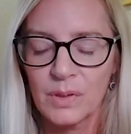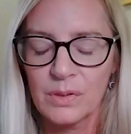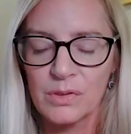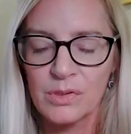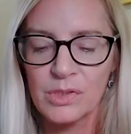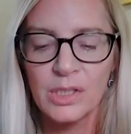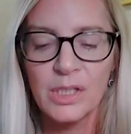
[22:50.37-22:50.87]

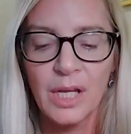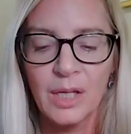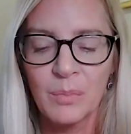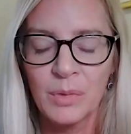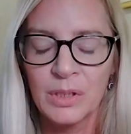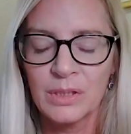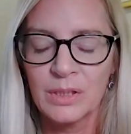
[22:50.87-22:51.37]
she
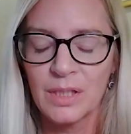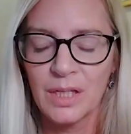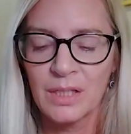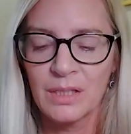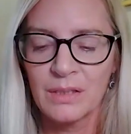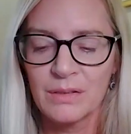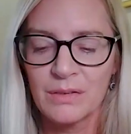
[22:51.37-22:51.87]
came in
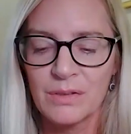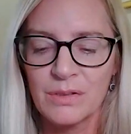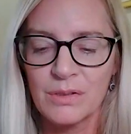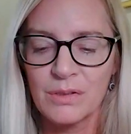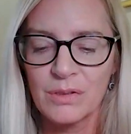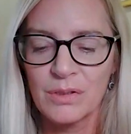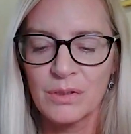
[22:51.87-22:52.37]
and
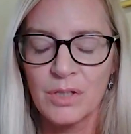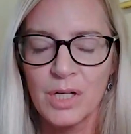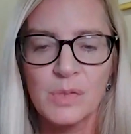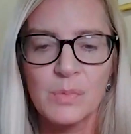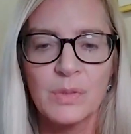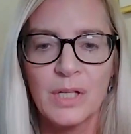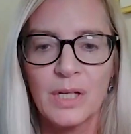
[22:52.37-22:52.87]
her
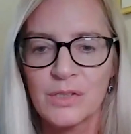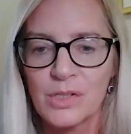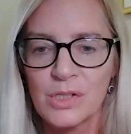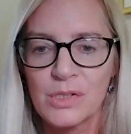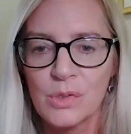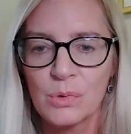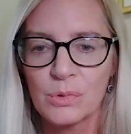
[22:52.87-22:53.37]
husband had
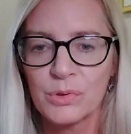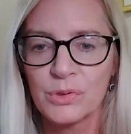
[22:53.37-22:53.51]
just told